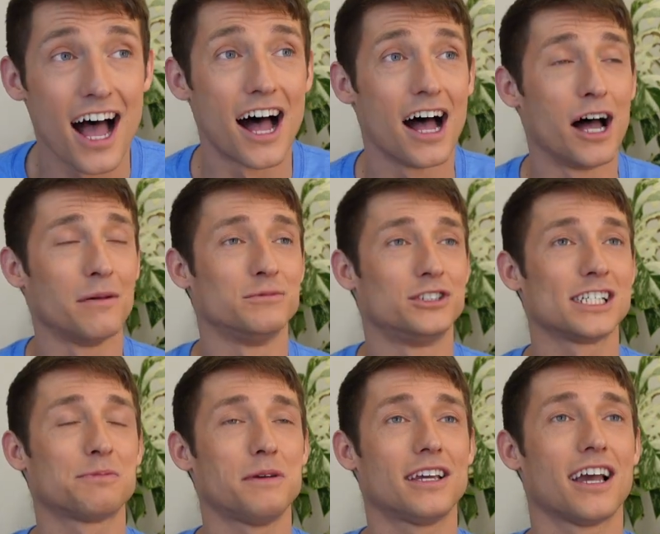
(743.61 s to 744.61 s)

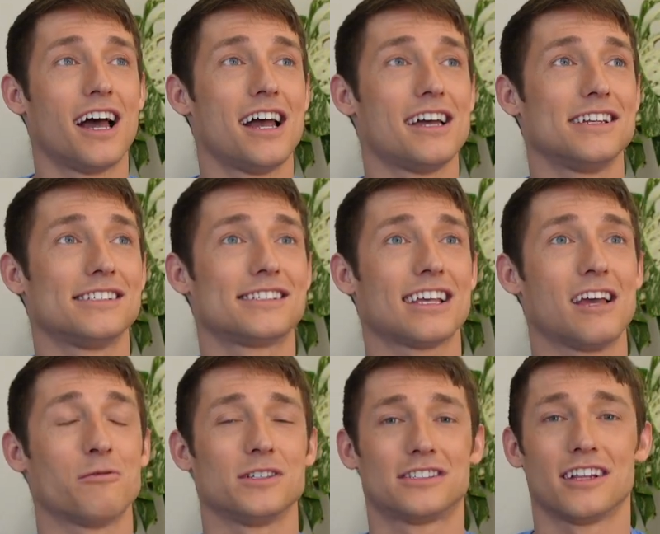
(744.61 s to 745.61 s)
just because
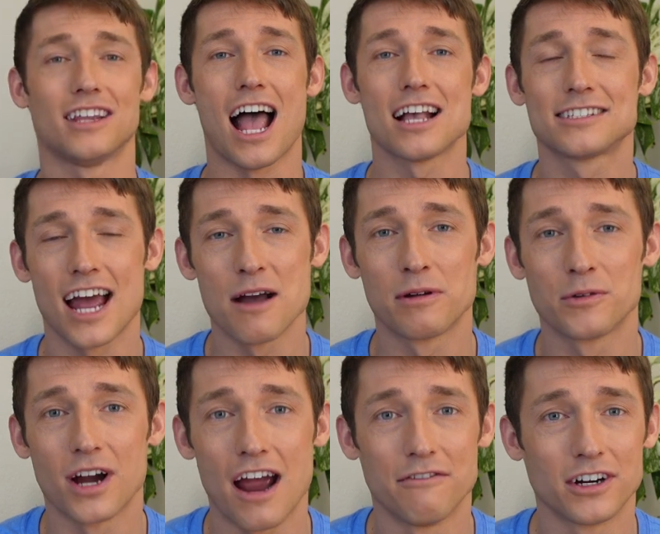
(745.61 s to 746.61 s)
it was the last time we
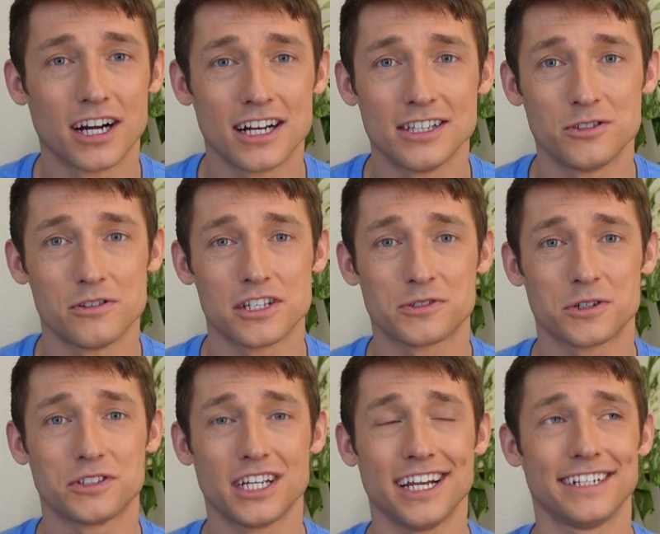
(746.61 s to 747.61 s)
were ever going to do this
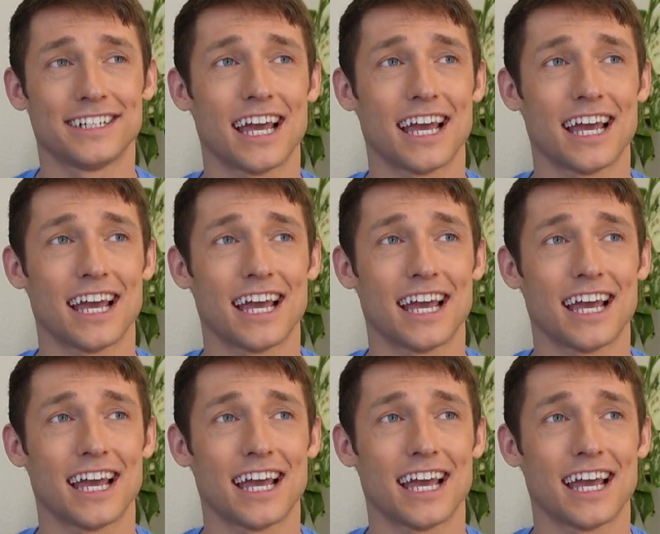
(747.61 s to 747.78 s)
routine.